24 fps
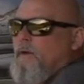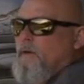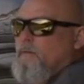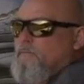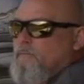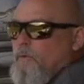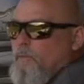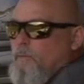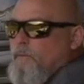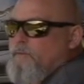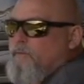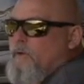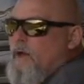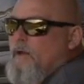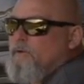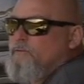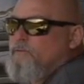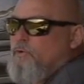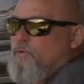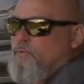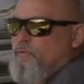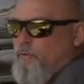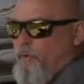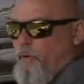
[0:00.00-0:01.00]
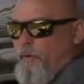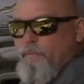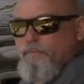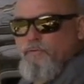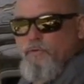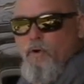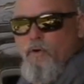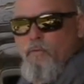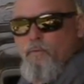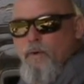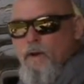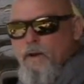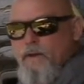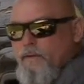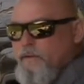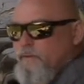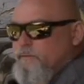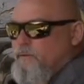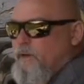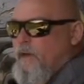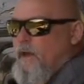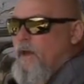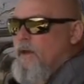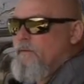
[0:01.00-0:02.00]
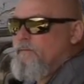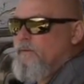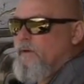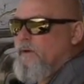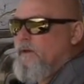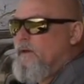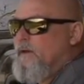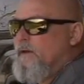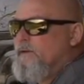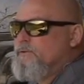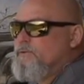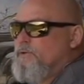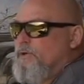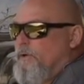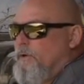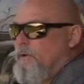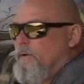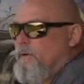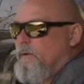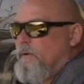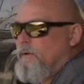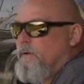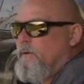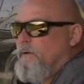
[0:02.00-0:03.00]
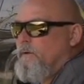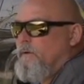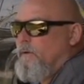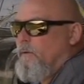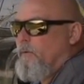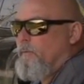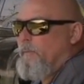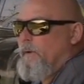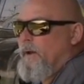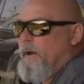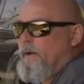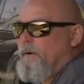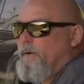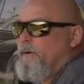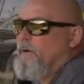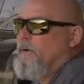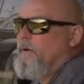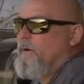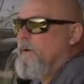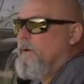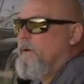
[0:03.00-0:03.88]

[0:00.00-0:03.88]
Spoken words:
But we've got 2 groups already. It's a 1/2 inch or better.